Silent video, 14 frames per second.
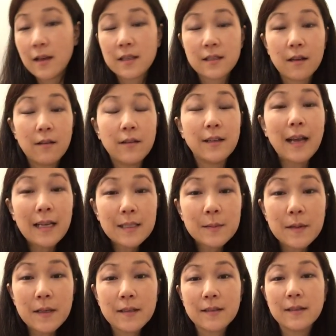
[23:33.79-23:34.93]
So the next
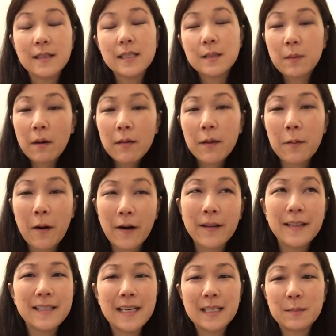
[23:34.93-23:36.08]
piece, and this is probably the part
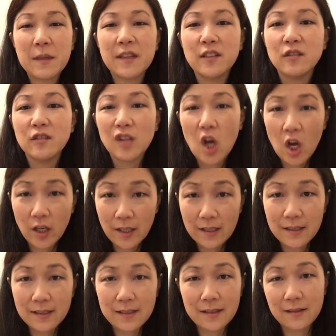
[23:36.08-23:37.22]
that takes me the
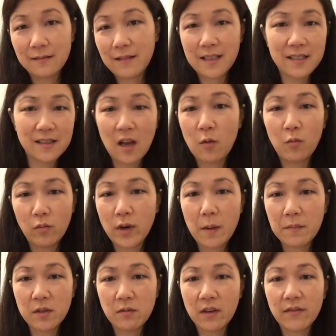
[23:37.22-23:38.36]
longest, and that's not when
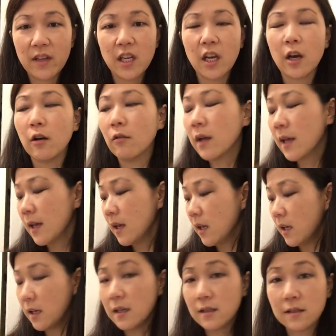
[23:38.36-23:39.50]
I'm doing a video,
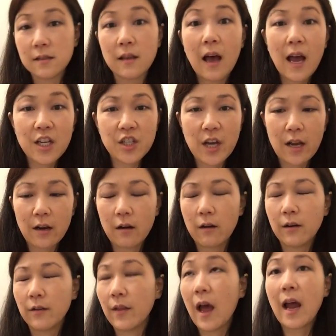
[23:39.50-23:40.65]
is the eyeshadow
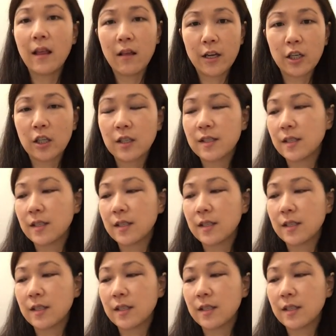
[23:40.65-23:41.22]
or the eyeliner.